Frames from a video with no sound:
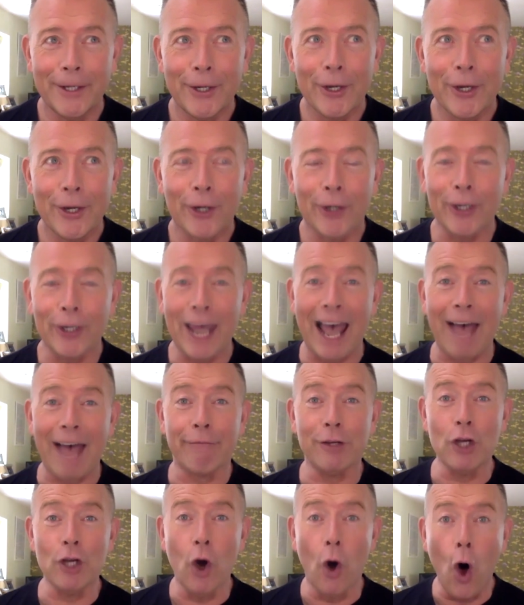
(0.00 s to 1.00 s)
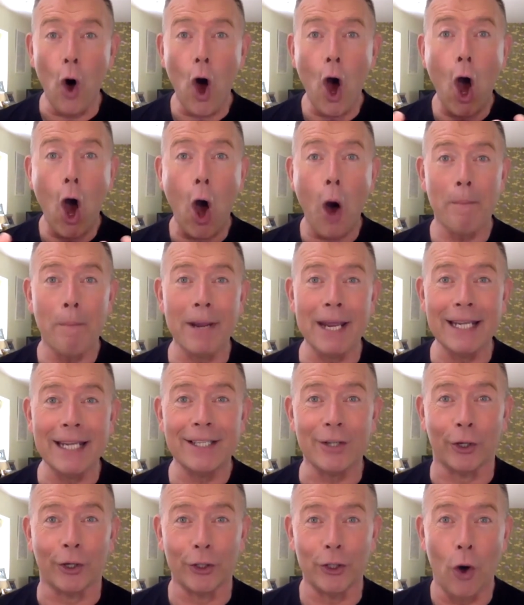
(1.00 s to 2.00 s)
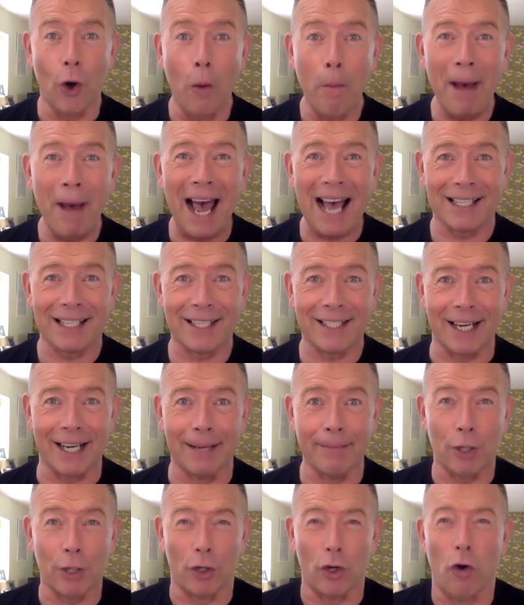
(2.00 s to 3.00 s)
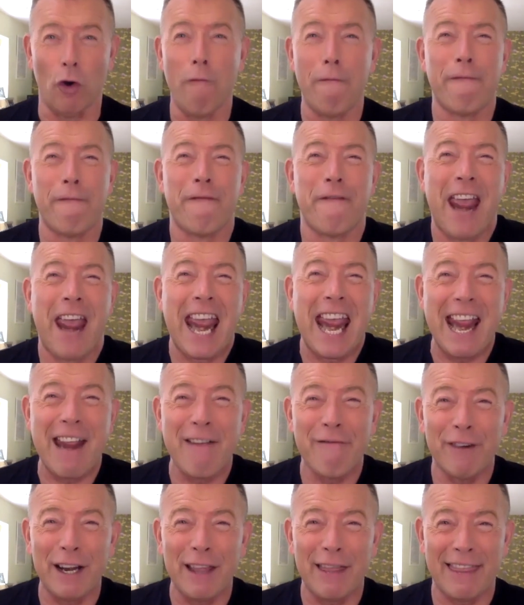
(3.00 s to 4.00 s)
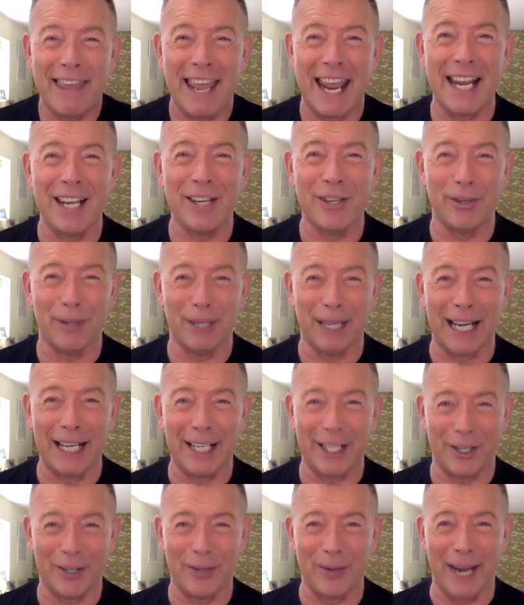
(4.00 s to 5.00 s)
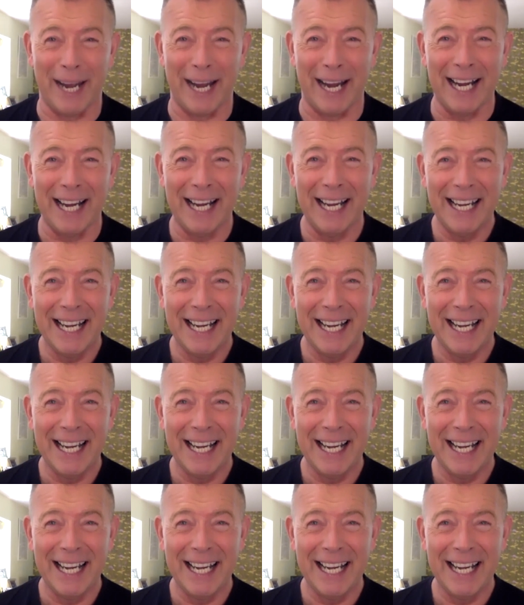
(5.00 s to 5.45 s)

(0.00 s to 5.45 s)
could have your hobbies or your pastimes or your favorite things you like doing